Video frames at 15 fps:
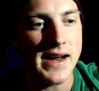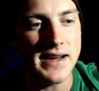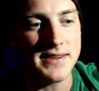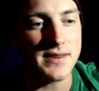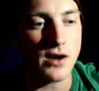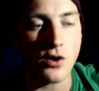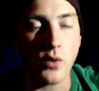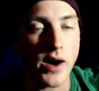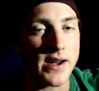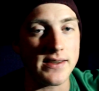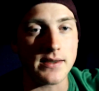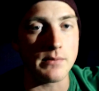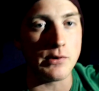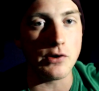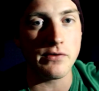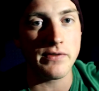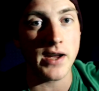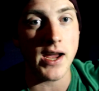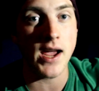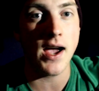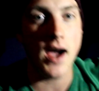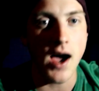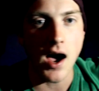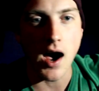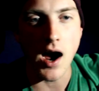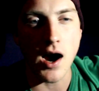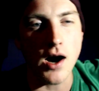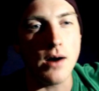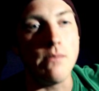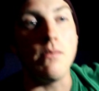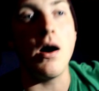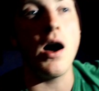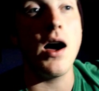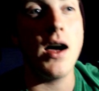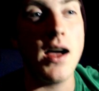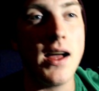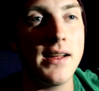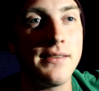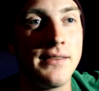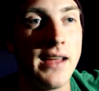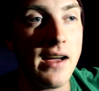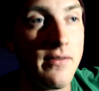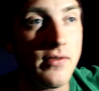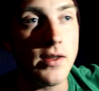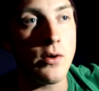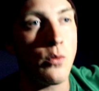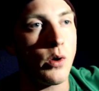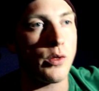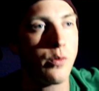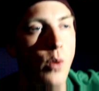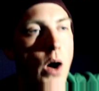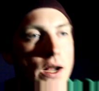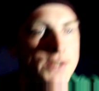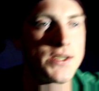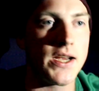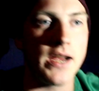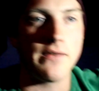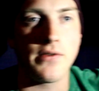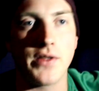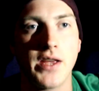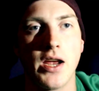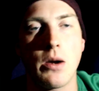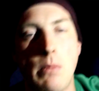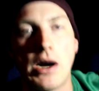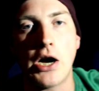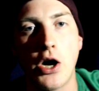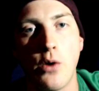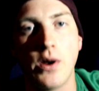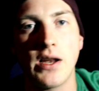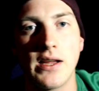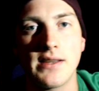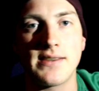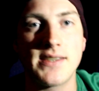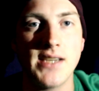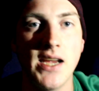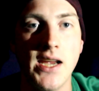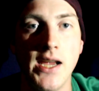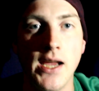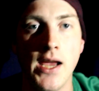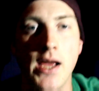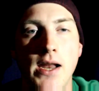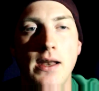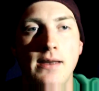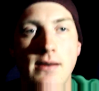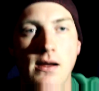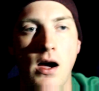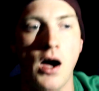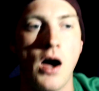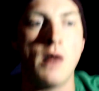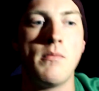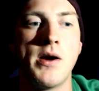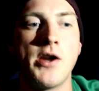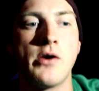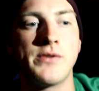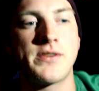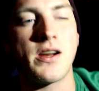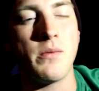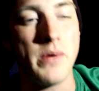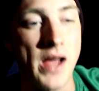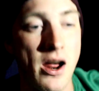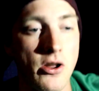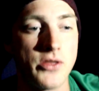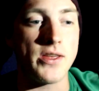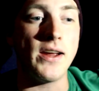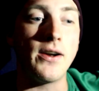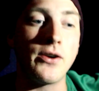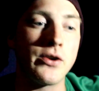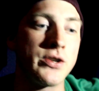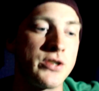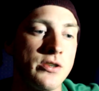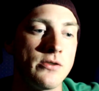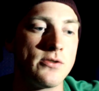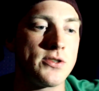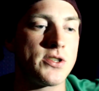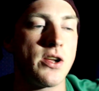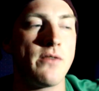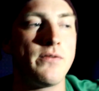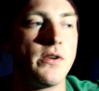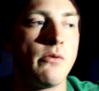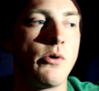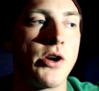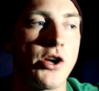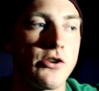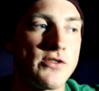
it's a crazy movie. Um, definitely worth watching if you're thinking about going and seeing it. Um, I know it's going to be out of theaters soon, so if you want